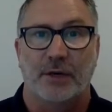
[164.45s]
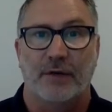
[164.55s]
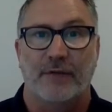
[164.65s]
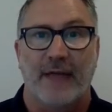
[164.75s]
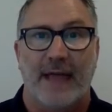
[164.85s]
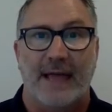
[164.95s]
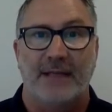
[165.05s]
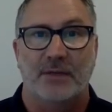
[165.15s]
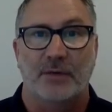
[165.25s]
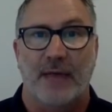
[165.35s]
have had
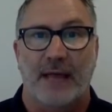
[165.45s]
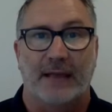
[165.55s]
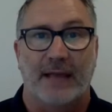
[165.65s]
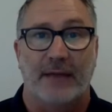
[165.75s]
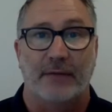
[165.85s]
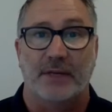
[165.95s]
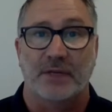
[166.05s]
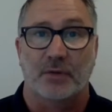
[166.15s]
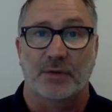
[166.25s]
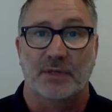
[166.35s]
to allocate
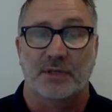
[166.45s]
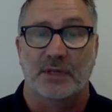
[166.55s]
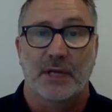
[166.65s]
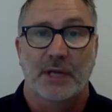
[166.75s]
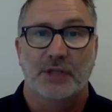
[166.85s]
resources